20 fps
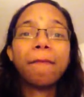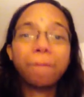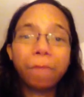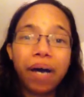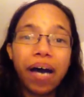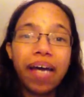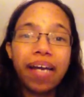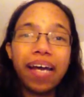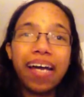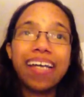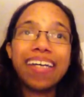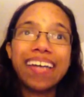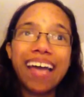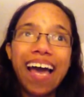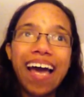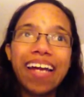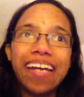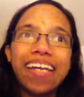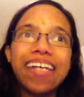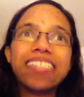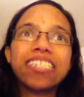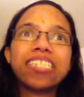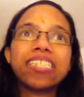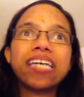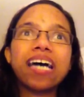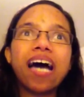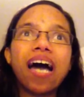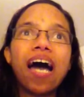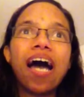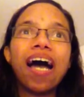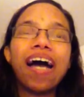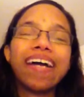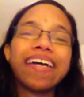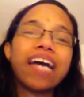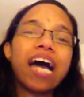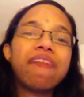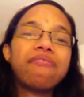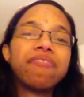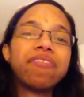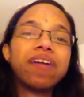But again, it's
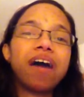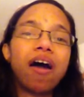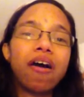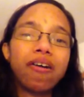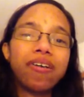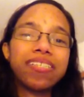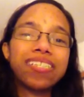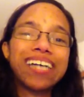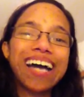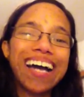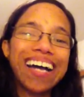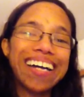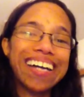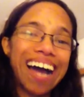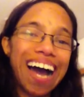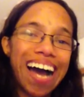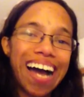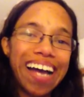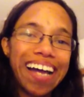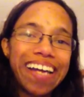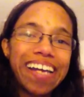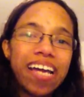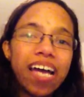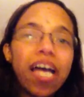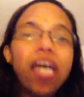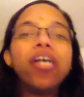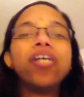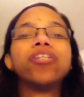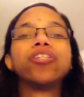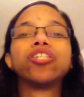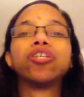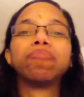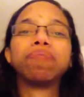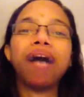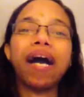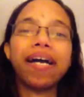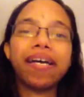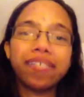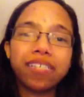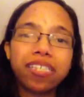Kevin Hart's Guide to
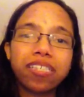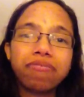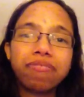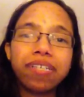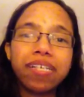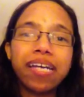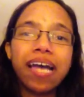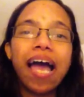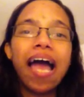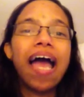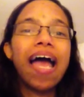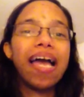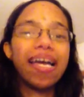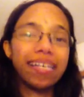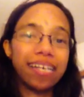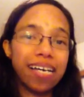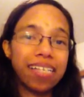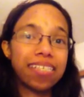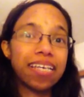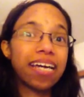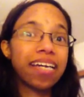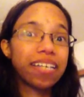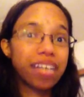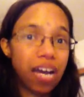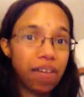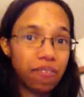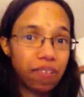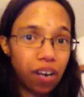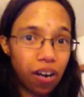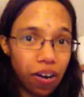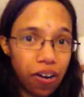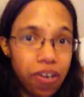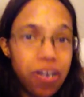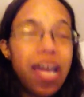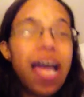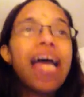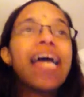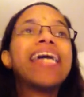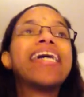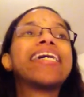Black History. Yes, Kevin Hart.
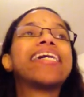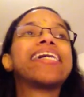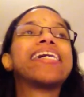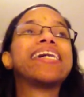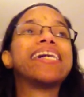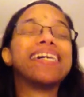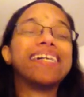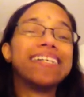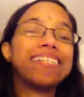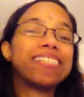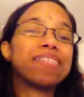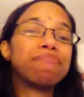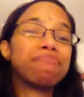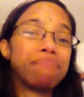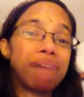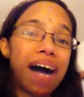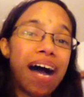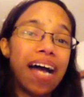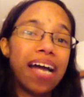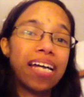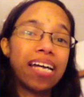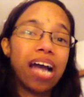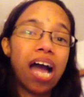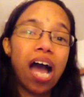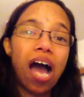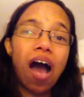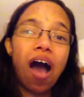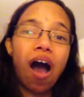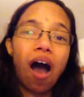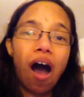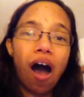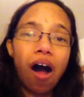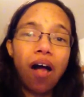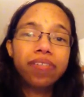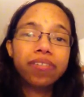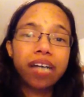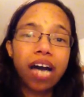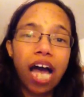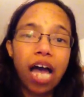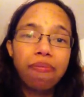He is my
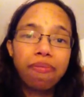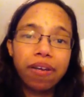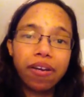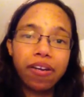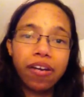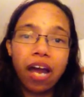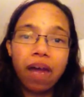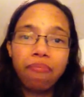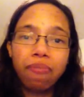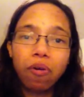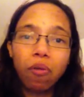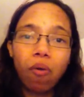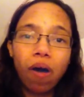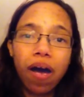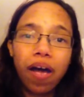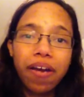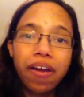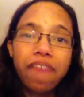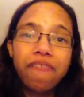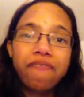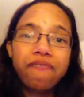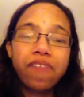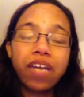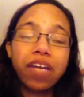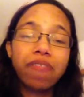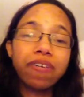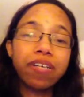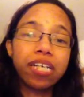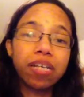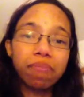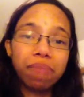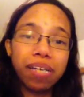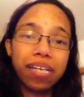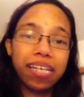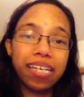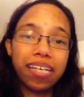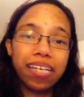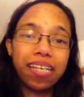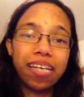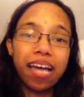all-time #1 favorite
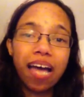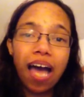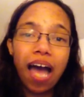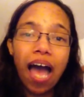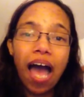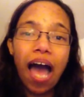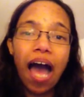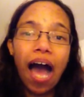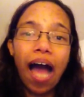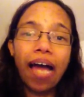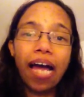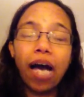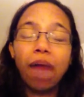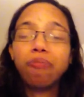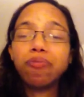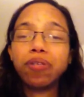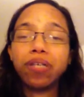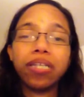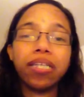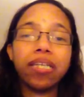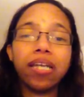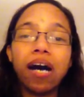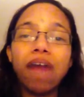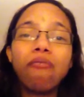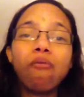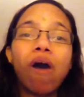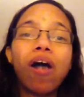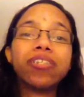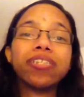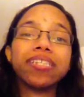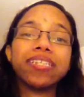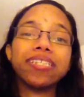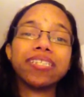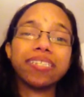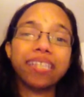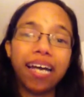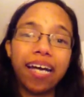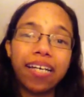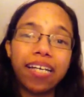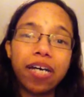comedian. I absolutely love watching his
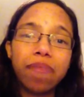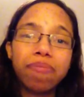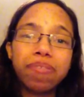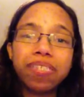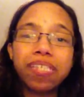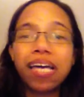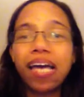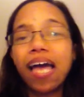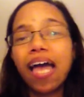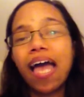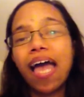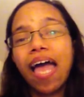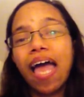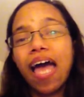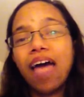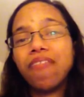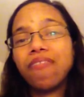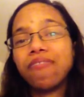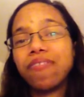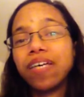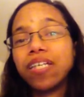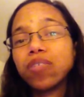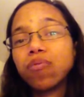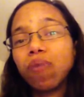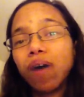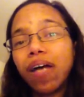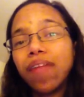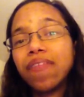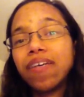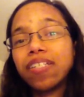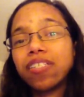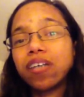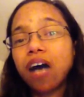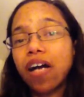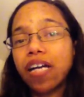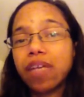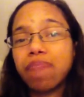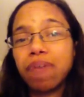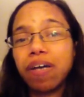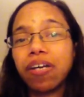stand-ups, and this
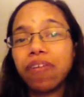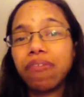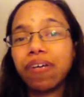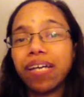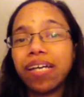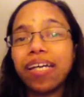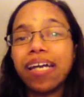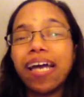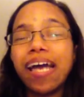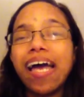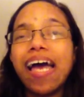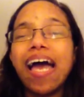documentary,